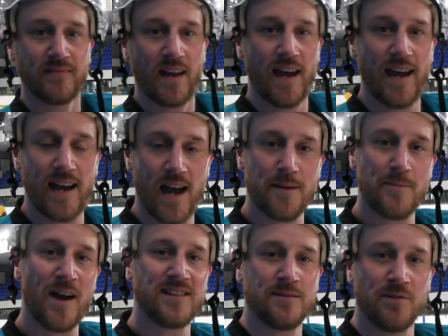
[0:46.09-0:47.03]
Hey,
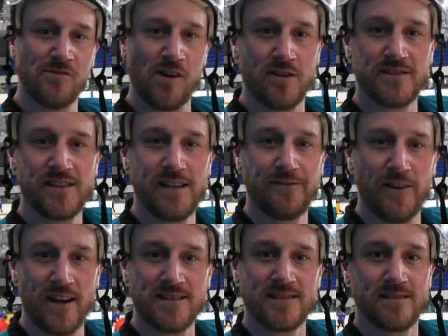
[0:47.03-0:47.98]
I'm Andy Munro,
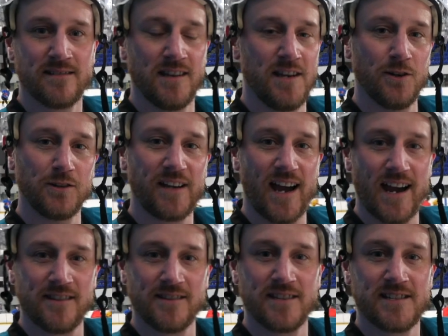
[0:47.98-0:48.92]
defence, and the old
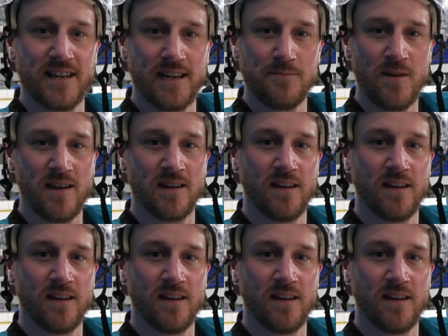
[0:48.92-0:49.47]
guy on the team.